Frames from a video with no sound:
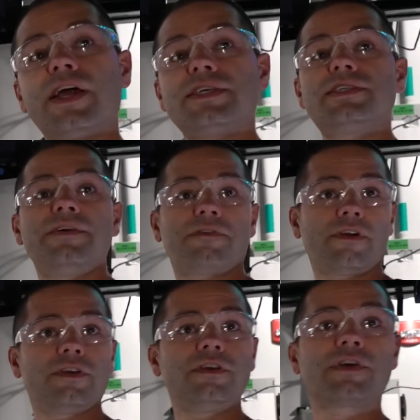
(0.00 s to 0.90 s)
got a
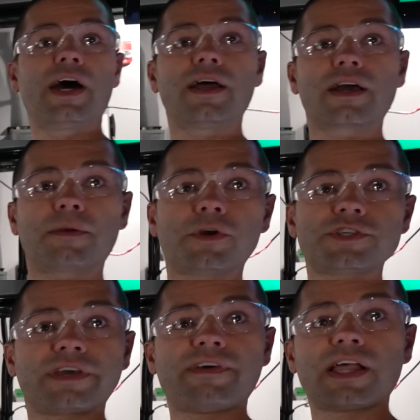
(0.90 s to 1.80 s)
sniffer, you've got a
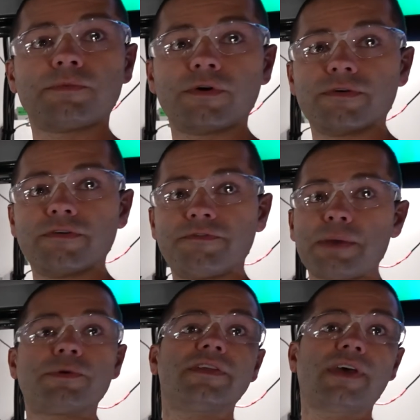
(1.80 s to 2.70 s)
commercially available
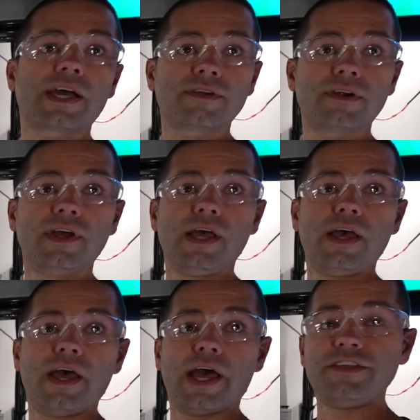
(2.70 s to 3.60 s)
vapor detector,
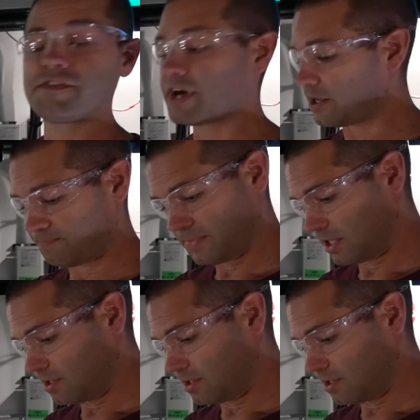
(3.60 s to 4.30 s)
and you've got